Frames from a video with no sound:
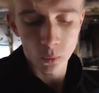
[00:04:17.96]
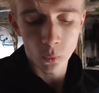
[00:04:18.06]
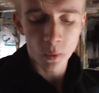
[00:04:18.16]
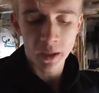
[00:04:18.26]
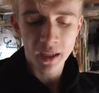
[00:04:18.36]

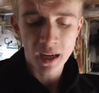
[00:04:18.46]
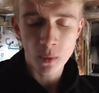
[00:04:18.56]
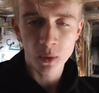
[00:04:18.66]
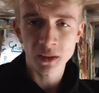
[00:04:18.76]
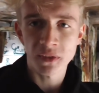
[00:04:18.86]
When I
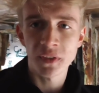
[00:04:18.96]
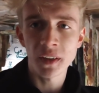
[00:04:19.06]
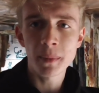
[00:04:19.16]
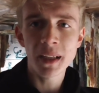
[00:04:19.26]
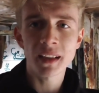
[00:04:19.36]
was
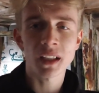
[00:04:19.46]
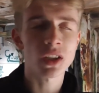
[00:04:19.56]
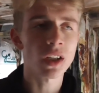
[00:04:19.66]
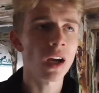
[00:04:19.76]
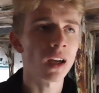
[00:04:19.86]
filming the
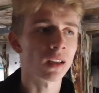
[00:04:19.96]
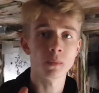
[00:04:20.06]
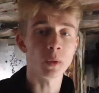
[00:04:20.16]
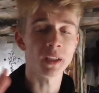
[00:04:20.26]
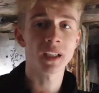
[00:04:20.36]

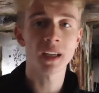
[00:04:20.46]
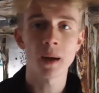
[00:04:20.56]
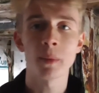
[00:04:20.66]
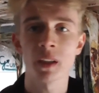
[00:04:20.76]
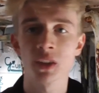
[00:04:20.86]
shot, when the
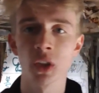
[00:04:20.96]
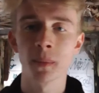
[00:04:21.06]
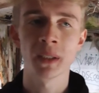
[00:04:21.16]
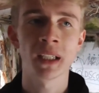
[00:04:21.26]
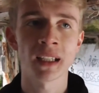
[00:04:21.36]
camera
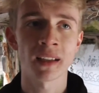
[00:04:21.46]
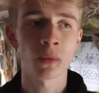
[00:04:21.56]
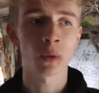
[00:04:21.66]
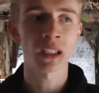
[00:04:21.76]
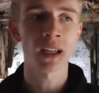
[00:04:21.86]
zoomed in and
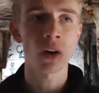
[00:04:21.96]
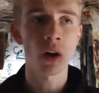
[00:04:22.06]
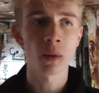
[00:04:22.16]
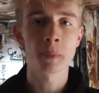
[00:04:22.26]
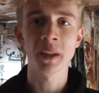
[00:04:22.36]
it was like
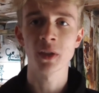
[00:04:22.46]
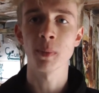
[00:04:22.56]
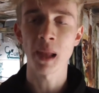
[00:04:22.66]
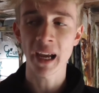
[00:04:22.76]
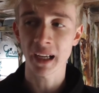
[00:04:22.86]
all pitch
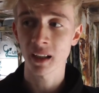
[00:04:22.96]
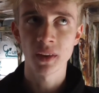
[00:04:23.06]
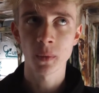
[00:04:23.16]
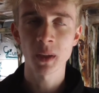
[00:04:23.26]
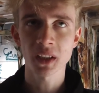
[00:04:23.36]
black,
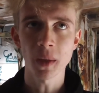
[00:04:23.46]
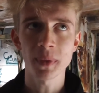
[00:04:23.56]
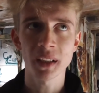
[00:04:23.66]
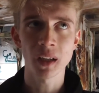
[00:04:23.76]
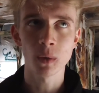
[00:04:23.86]
there was
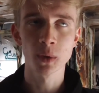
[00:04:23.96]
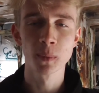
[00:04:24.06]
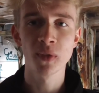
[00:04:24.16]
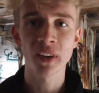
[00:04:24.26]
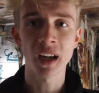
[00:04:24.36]
something that was
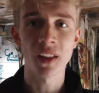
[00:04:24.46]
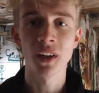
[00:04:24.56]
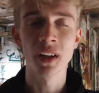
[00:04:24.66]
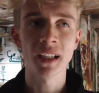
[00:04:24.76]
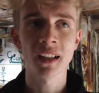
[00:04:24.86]
moving
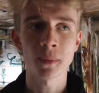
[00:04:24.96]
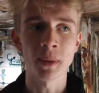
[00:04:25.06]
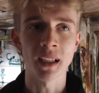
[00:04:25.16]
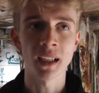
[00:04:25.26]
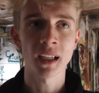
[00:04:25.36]
underneath
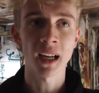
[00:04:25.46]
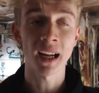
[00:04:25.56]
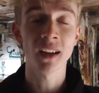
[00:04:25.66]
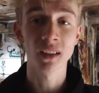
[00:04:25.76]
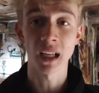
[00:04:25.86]
me and
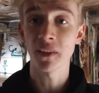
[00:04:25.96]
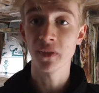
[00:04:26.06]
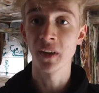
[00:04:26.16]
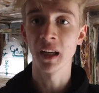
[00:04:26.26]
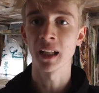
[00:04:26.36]
I could like
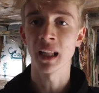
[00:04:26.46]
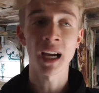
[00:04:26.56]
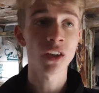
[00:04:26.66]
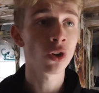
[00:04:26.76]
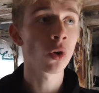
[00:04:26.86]
feel it.
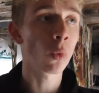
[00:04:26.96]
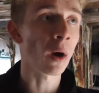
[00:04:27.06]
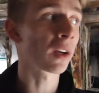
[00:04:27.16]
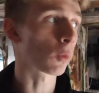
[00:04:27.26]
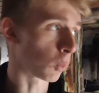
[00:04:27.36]
I don't know
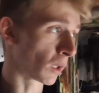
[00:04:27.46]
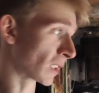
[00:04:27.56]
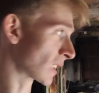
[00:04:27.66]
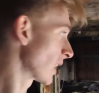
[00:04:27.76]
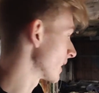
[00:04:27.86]
what it was.